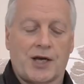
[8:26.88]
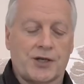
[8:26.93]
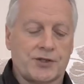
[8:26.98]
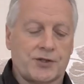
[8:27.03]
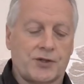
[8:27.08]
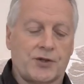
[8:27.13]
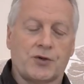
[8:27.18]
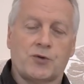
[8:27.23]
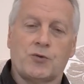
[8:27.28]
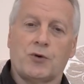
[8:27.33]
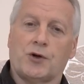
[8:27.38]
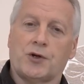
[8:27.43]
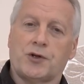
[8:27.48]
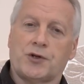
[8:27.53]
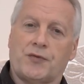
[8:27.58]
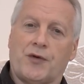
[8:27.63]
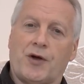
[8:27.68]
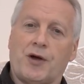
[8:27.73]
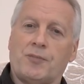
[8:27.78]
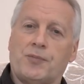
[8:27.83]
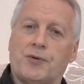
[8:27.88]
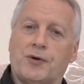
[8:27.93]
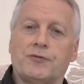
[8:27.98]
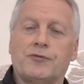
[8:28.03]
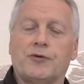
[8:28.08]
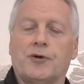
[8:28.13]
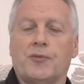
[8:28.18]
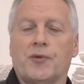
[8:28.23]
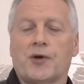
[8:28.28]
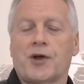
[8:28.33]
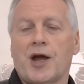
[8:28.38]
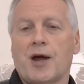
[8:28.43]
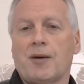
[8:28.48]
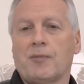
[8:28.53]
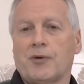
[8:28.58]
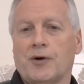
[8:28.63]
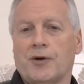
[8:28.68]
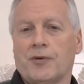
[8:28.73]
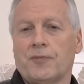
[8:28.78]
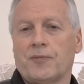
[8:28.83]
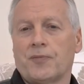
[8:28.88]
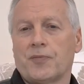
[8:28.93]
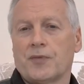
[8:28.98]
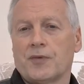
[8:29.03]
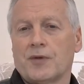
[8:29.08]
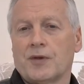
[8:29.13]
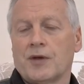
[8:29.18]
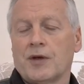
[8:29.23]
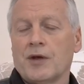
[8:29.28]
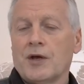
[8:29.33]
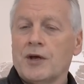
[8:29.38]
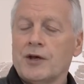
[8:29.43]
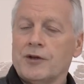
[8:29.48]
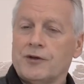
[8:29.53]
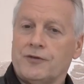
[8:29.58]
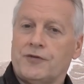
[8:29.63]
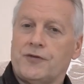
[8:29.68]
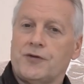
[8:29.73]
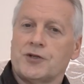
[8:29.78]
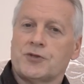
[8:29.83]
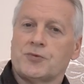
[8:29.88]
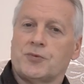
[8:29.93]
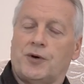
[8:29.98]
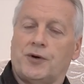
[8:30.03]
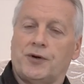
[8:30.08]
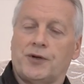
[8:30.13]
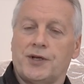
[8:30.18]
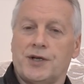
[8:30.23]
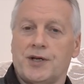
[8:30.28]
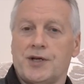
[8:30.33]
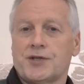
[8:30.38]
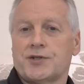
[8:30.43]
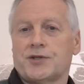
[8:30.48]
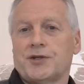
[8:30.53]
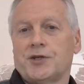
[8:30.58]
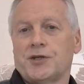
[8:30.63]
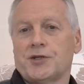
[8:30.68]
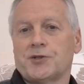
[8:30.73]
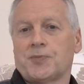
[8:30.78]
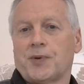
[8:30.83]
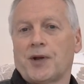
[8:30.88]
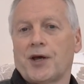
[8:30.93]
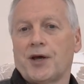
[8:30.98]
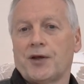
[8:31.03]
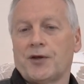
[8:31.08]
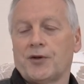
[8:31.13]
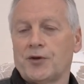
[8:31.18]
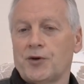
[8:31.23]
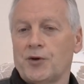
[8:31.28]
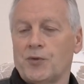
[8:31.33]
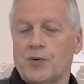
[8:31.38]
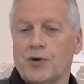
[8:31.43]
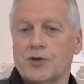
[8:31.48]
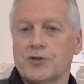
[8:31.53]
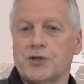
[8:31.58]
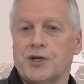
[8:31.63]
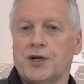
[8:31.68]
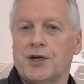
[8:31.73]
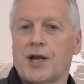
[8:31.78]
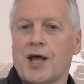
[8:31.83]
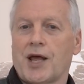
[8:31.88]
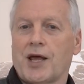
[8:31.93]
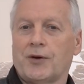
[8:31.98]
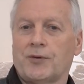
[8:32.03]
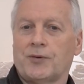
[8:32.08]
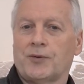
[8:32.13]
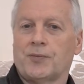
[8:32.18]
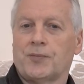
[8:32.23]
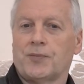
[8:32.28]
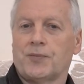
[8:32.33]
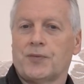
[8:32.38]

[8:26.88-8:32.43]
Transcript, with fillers: as to the quality of output from the camera. The first one is the display that you're watching now.